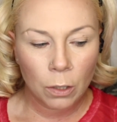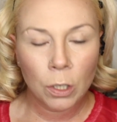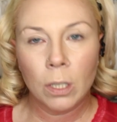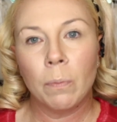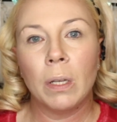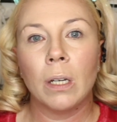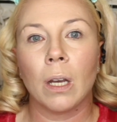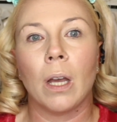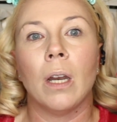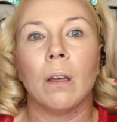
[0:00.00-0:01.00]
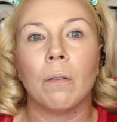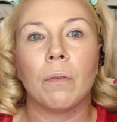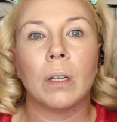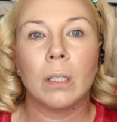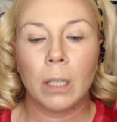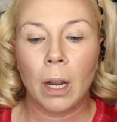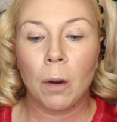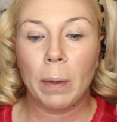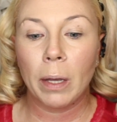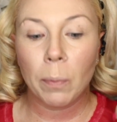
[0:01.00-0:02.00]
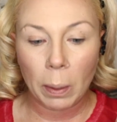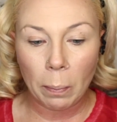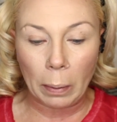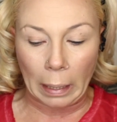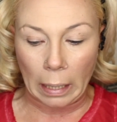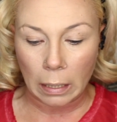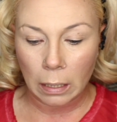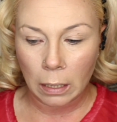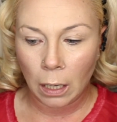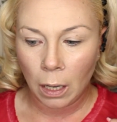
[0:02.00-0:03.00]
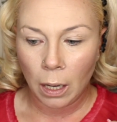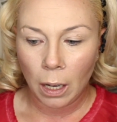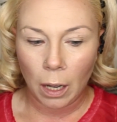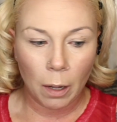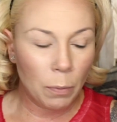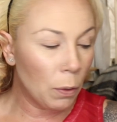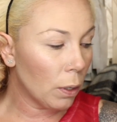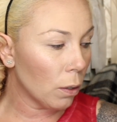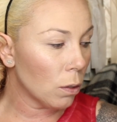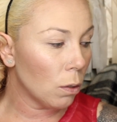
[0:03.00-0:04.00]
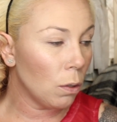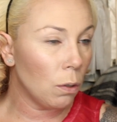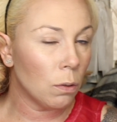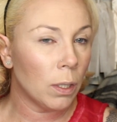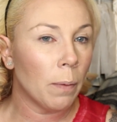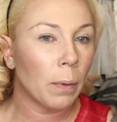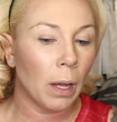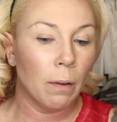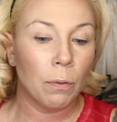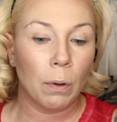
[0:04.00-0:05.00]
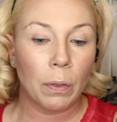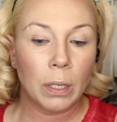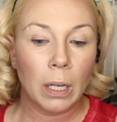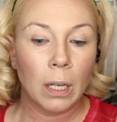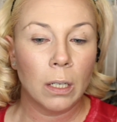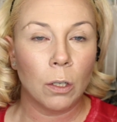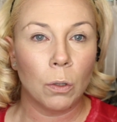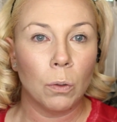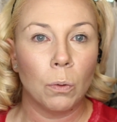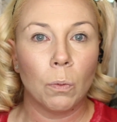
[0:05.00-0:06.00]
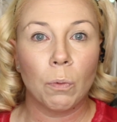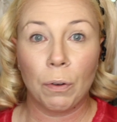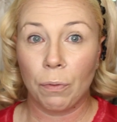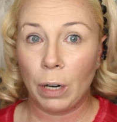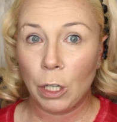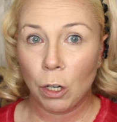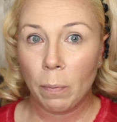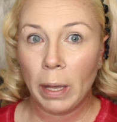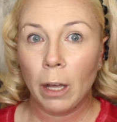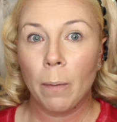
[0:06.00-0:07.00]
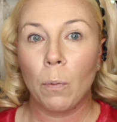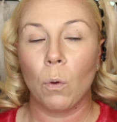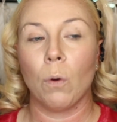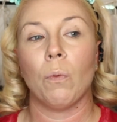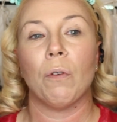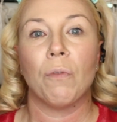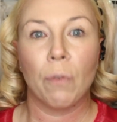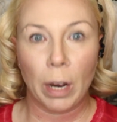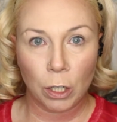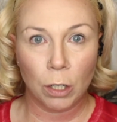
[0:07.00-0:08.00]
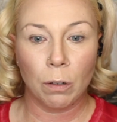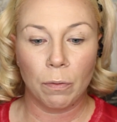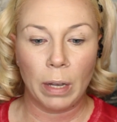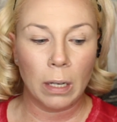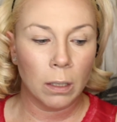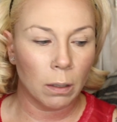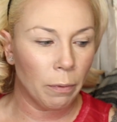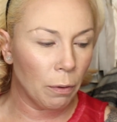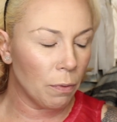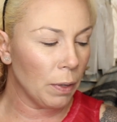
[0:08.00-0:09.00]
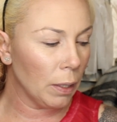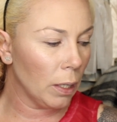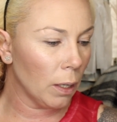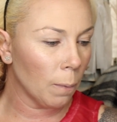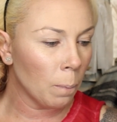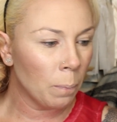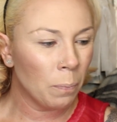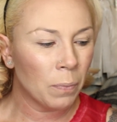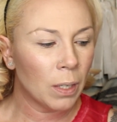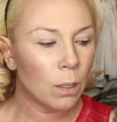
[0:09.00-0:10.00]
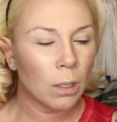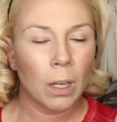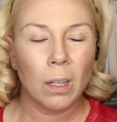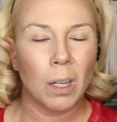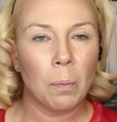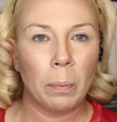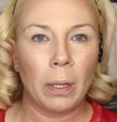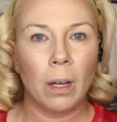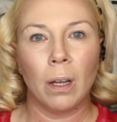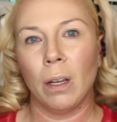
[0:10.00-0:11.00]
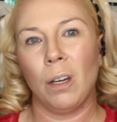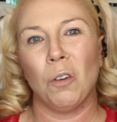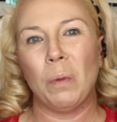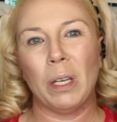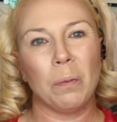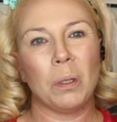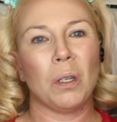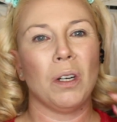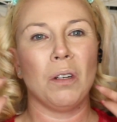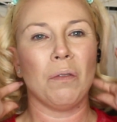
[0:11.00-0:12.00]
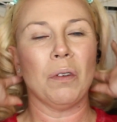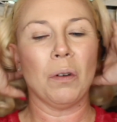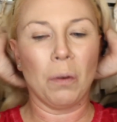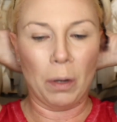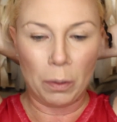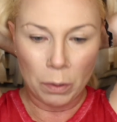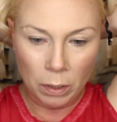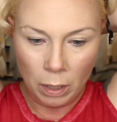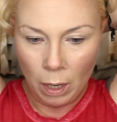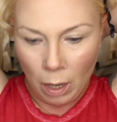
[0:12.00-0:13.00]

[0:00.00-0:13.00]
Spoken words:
Just something to kind of set your makeup in place. You can also use them kind of throughout the day to refresh your makeup or refresh your face if you're feeling just kind of like blah and your makeup is starting to feel gross.